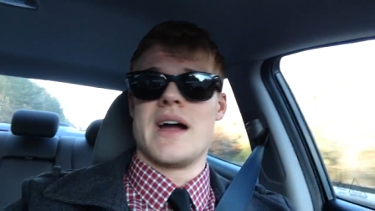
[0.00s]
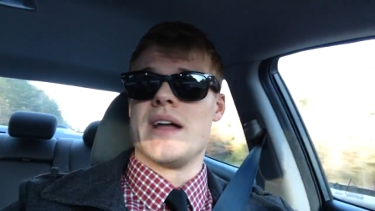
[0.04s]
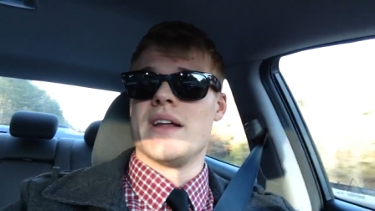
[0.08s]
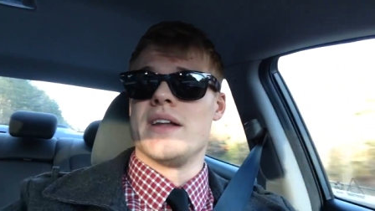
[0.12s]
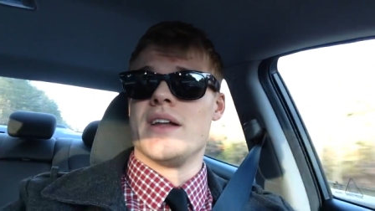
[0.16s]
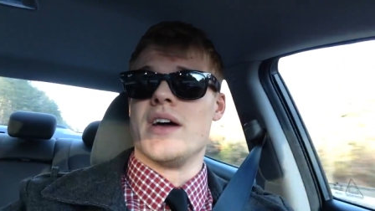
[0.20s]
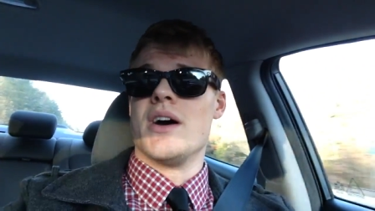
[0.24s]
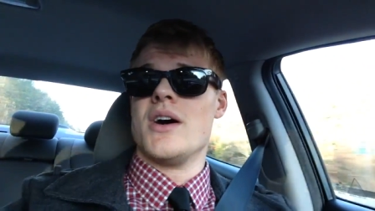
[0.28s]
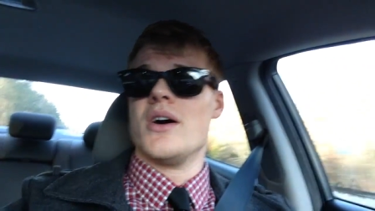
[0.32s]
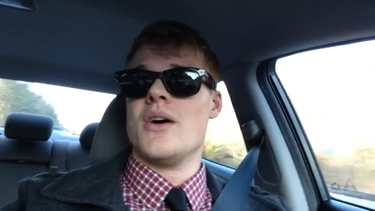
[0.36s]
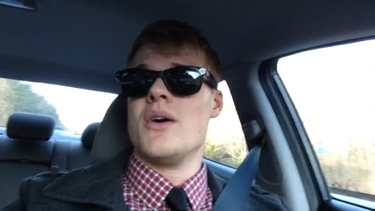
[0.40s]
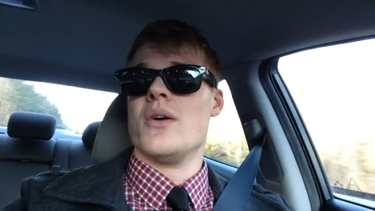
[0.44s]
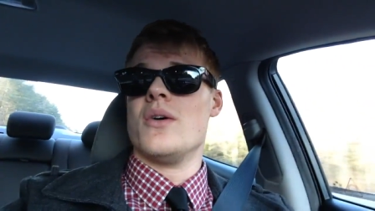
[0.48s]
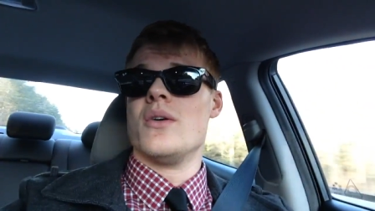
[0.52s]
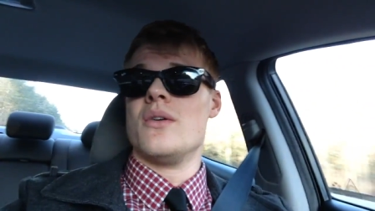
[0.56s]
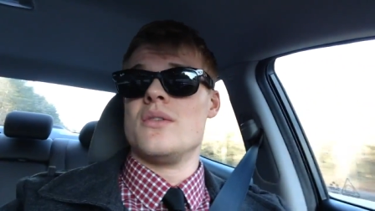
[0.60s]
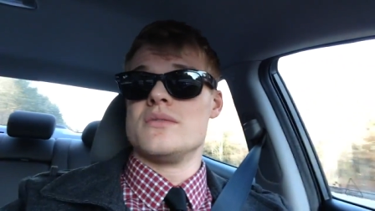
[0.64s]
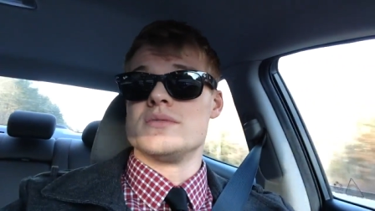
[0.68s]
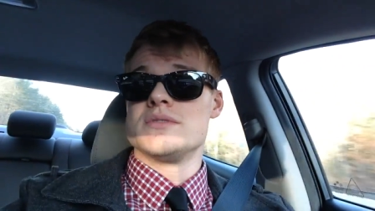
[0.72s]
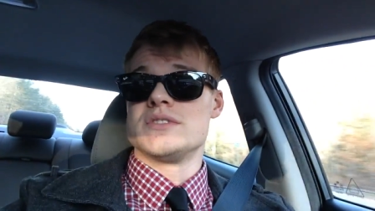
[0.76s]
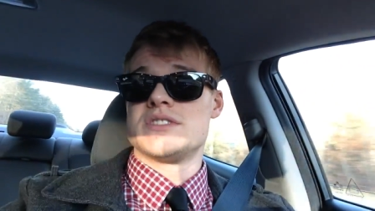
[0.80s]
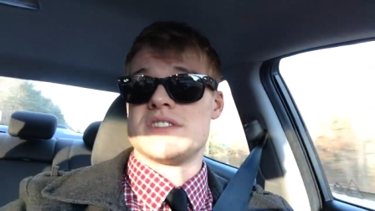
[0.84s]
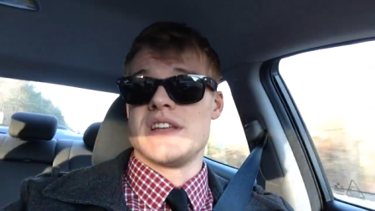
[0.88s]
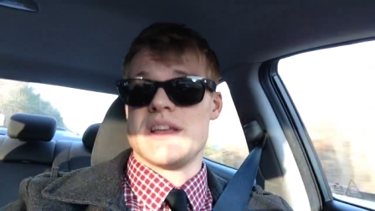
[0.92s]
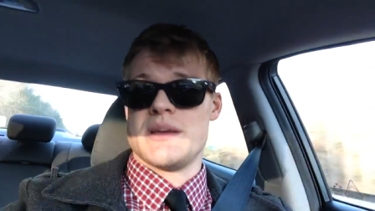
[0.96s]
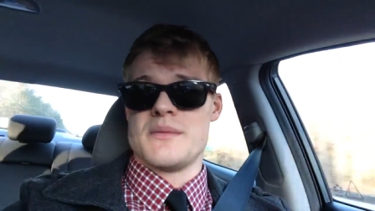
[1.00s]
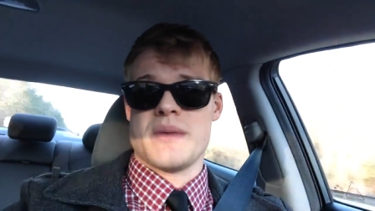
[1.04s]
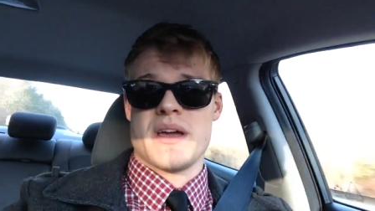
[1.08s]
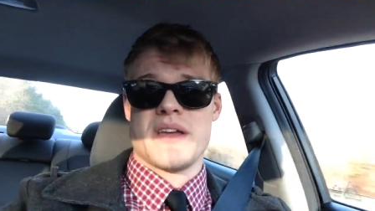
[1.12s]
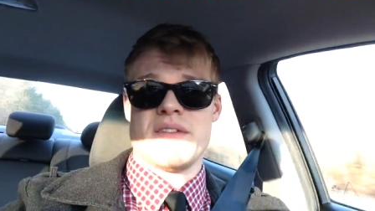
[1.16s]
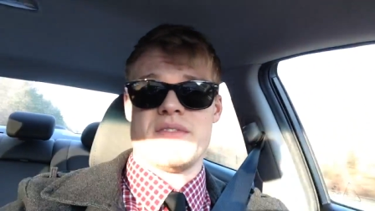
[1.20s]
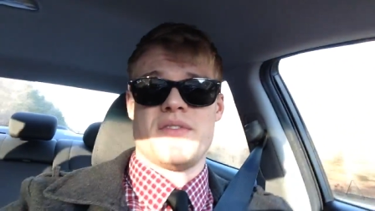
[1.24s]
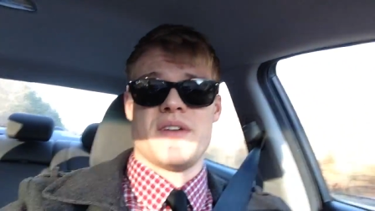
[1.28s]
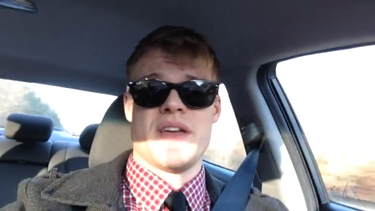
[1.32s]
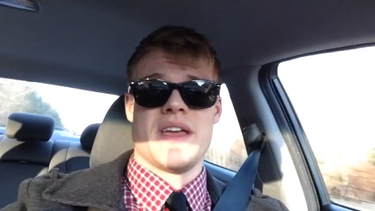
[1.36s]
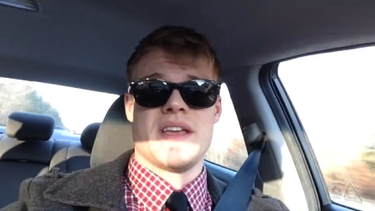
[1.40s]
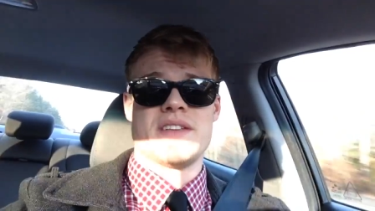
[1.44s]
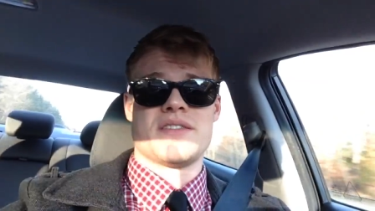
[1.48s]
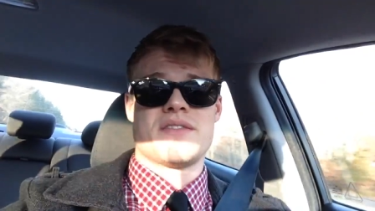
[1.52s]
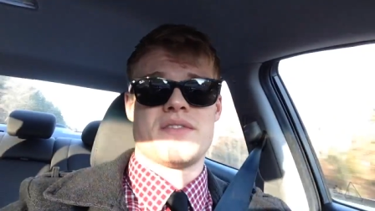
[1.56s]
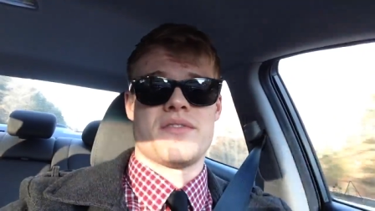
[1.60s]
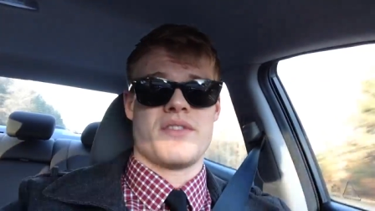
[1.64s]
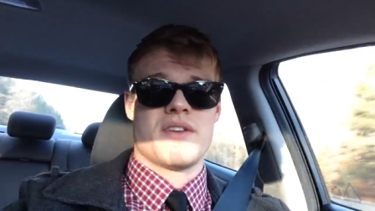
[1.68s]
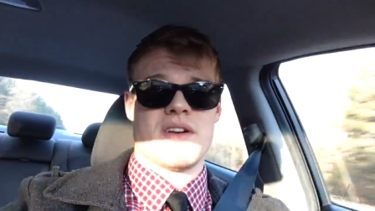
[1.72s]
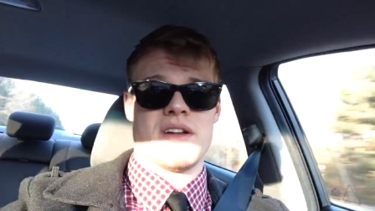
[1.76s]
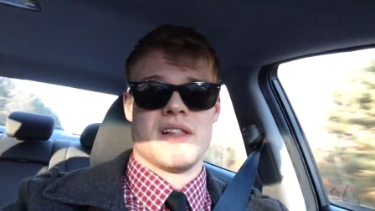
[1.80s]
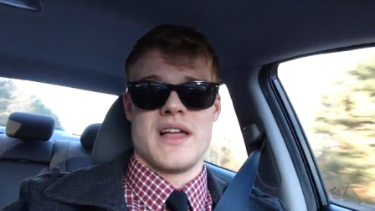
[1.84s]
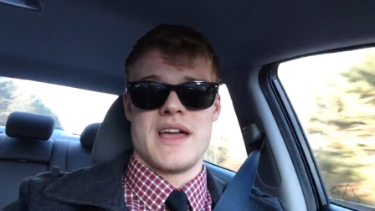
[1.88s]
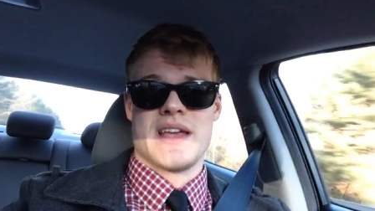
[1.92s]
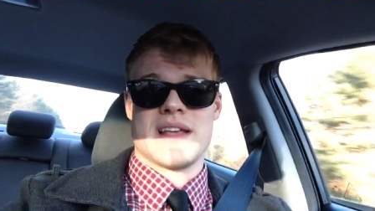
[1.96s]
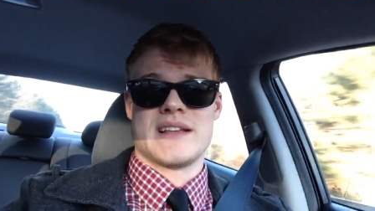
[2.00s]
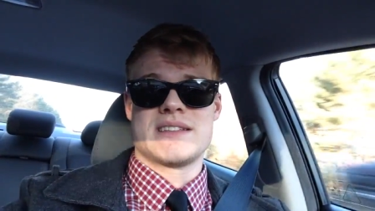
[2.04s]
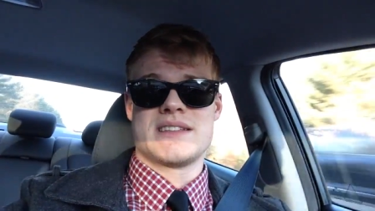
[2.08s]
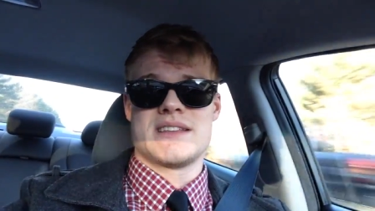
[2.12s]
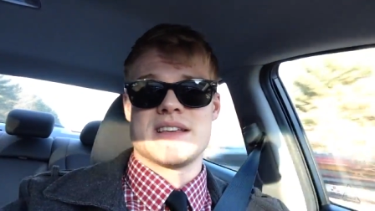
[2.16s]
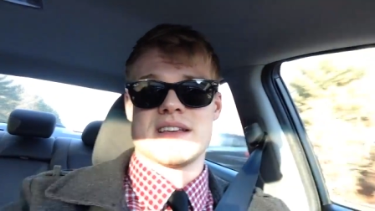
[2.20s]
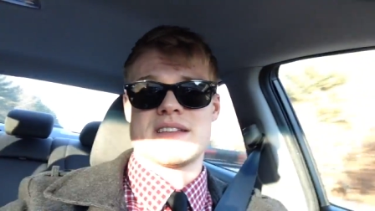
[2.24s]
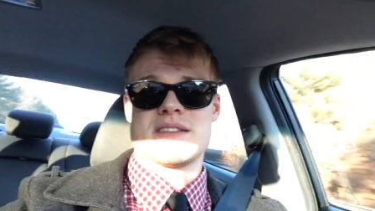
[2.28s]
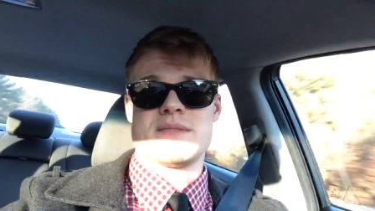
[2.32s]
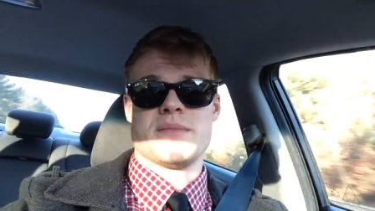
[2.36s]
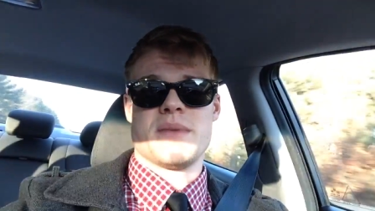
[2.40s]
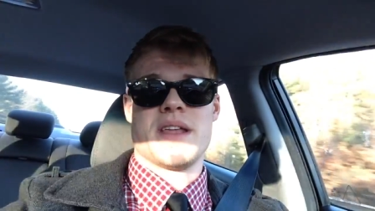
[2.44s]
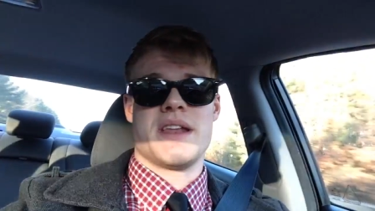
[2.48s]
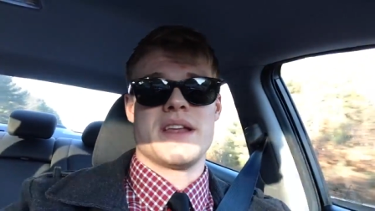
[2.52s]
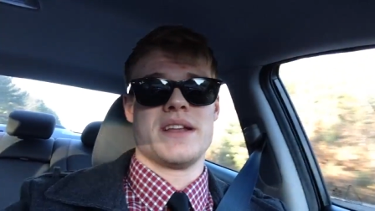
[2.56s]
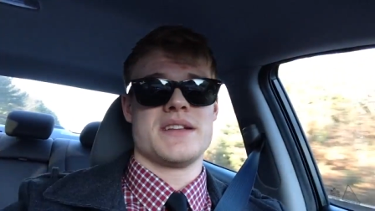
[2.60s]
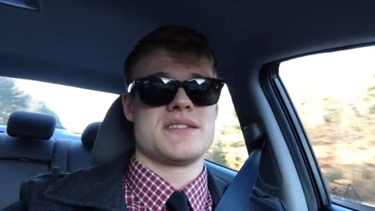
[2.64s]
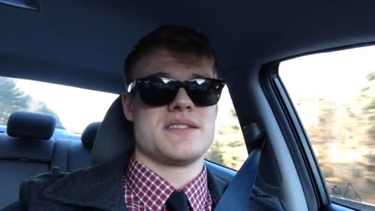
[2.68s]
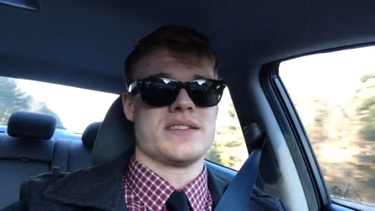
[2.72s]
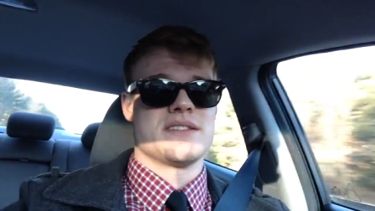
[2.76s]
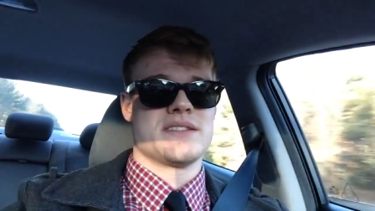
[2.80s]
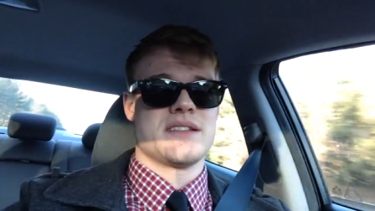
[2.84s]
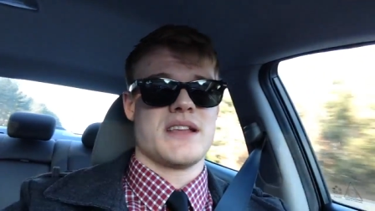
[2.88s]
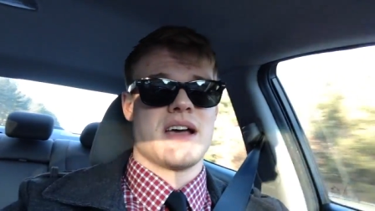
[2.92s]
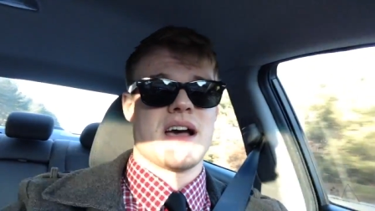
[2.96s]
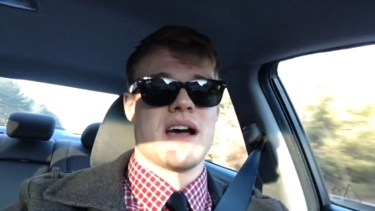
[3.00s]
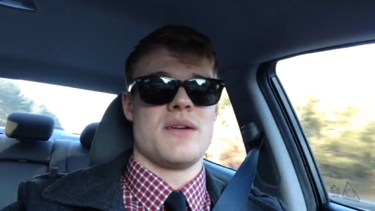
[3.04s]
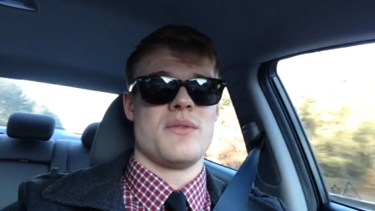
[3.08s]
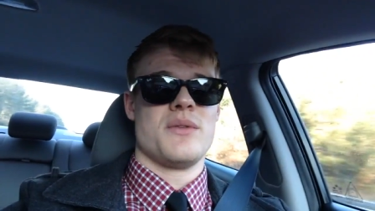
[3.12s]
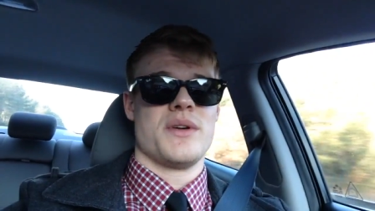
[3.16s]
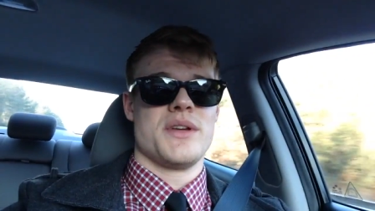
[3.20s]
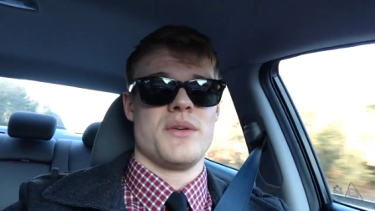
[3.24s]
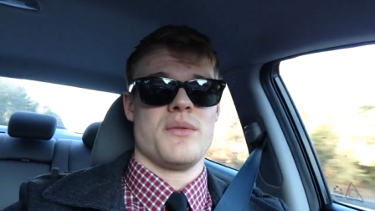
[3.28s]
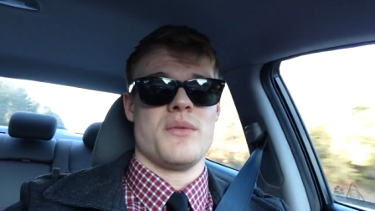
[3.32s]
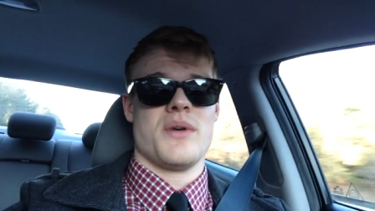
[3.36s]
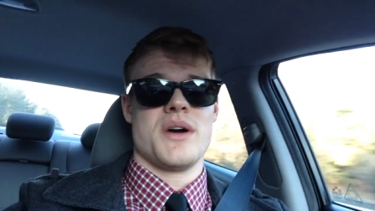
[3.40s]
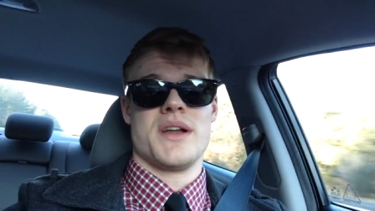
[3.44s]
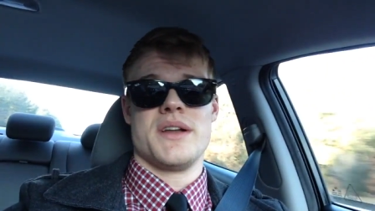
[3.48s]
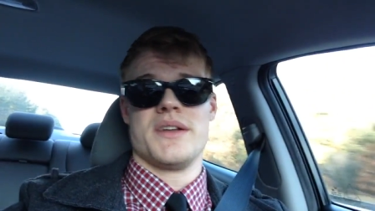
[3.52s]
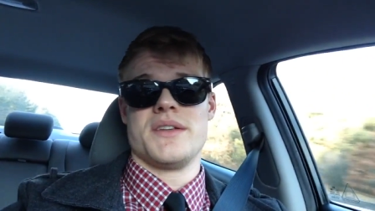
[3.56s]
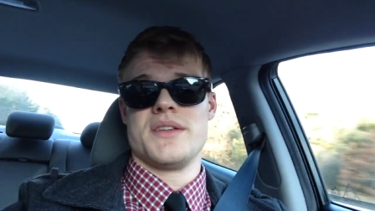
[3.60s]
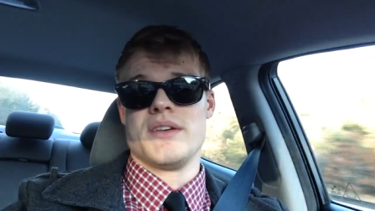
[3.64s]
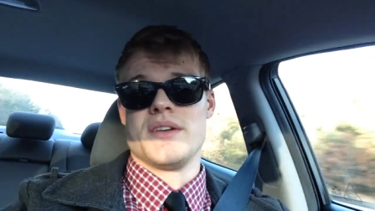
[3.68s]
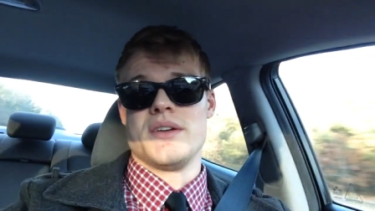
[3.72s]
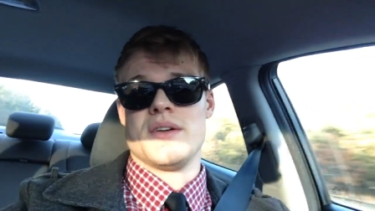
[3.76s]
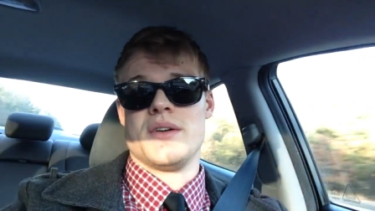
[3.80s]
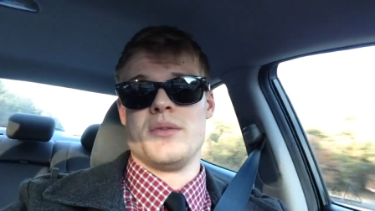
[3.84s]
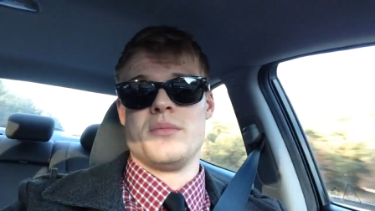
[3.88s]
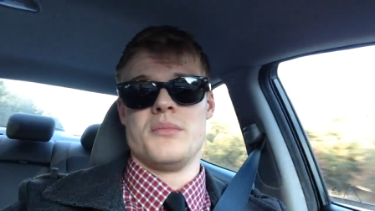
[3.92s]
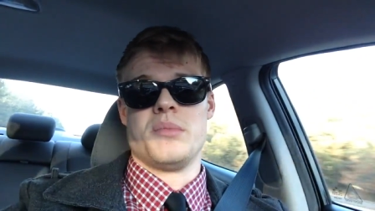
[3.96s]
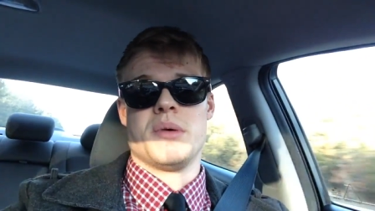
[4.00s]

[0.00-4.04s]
I know seeing my face for like 6 minutes is not what you want to do,